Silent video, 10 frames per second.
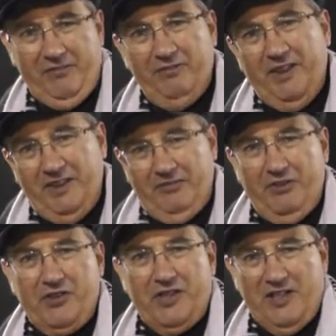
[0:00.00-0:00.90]
In fact, the
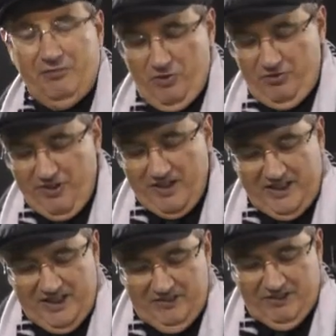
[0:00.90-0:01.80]
first half was very
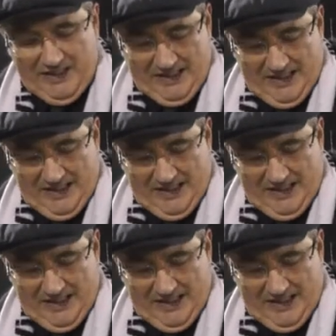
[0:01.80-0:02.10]
even